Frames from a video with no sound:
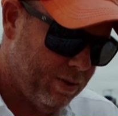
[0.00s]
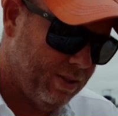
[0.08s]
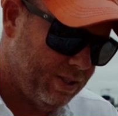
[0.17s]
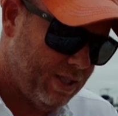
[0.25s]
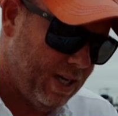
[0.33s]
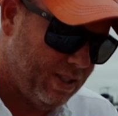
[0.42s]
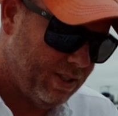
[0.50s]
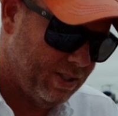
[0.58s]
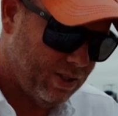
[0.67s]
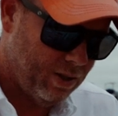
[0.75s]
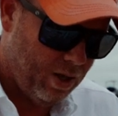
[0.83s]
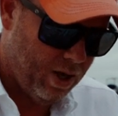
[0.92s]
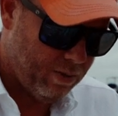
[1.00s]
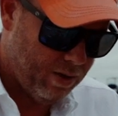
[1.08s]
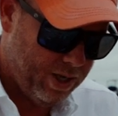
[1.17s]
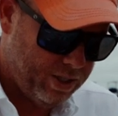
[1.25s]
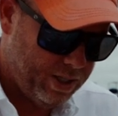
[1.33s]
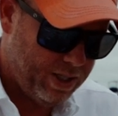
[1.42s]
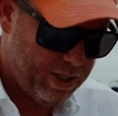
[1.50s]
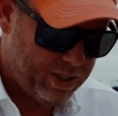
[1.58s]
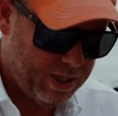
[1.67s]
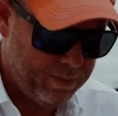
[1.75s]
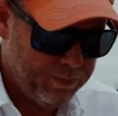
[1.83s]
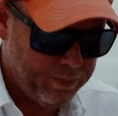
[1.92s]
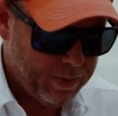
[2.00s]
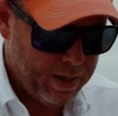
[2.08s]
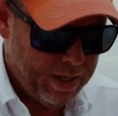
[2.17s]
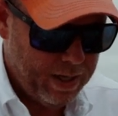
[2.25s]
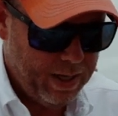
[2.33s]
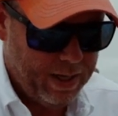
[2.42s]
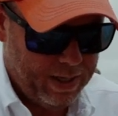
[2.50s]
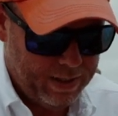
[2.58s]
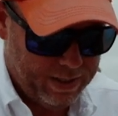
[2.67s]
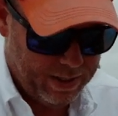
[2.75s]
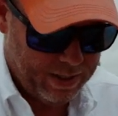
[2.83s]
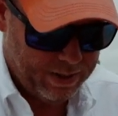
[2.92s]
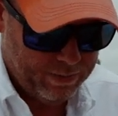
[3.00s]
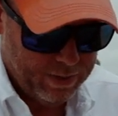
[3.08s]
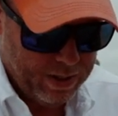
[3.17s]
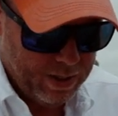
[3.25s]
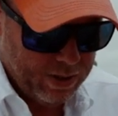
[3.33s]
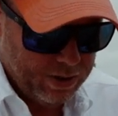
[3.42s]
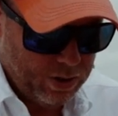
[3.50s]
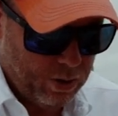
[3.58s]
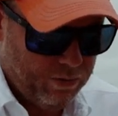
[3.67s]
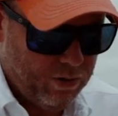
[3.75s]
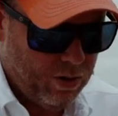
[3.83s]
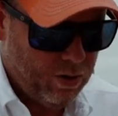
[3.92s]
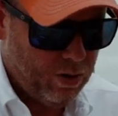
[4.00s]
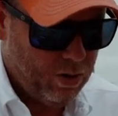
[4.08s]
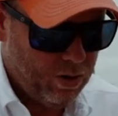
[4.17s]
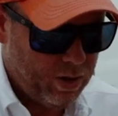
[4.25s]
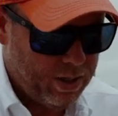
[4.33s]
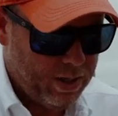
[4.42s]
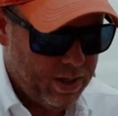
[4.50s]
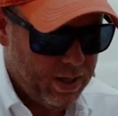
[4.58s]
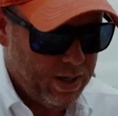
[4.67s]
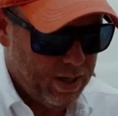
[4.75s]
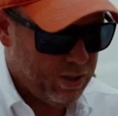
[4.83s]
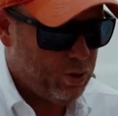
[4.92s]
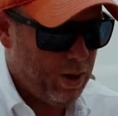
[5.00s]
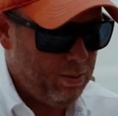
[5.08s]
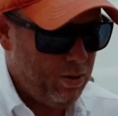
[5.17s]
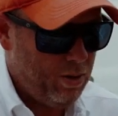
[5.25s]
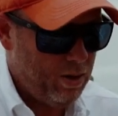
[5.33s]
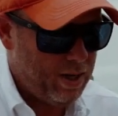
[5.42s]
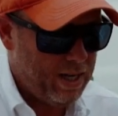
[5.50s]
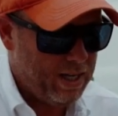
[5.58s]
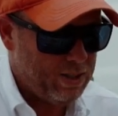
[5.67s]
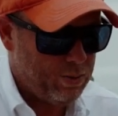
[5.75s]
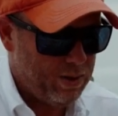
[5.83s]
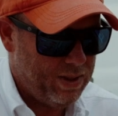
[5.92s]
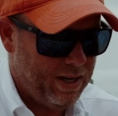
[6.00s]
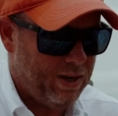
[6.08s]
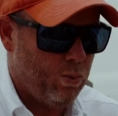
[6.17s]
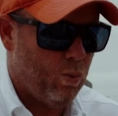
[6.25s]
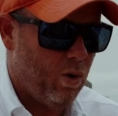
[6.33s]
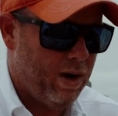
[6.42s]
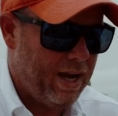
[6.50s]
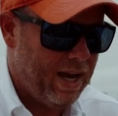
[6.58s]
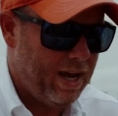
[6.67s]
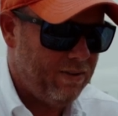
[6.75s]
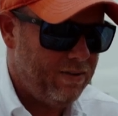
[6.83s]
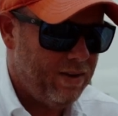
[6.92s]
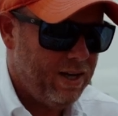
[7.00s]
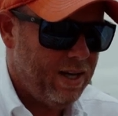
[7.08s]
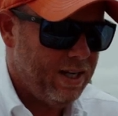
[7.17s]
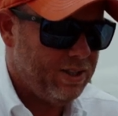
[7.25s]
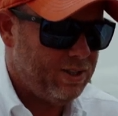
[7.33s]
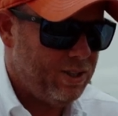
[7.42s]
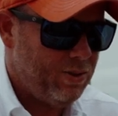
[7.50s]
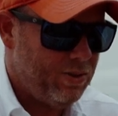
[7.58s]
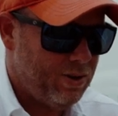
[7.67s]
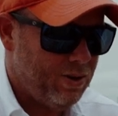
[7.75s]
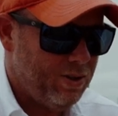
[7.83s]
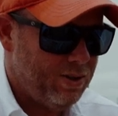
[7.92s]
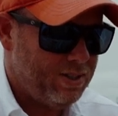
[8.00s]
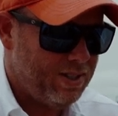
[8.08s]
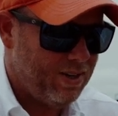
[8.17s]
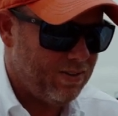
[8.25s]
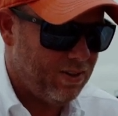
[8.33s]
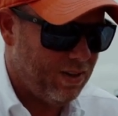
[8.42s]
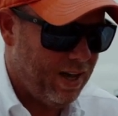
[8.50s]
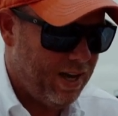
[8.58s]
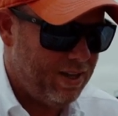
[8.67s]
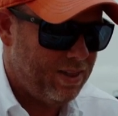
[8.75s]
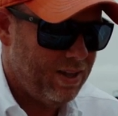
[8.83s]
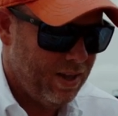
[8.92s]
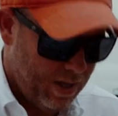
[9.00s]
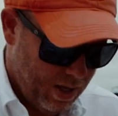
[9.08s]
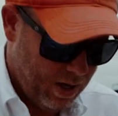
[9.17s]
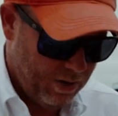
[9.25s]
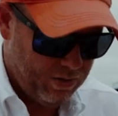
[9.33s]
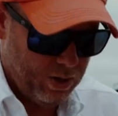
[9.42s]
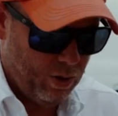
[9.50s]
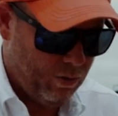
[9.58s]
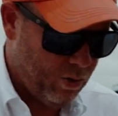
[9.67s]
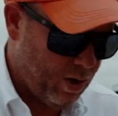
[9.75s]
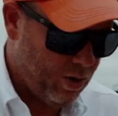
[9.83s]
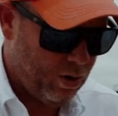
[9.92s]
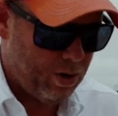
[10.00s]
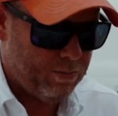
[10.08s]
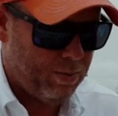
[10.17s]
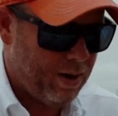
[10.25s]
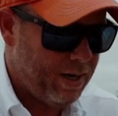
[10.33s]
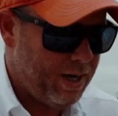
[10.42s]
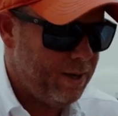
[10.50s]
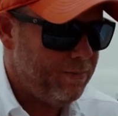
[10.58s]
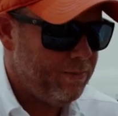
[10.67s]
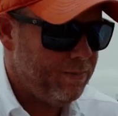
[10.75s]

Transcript: In this case, it's the long range edition. And so if a treble hook is within 1/2 and 2/3 of the length of the overall hook body,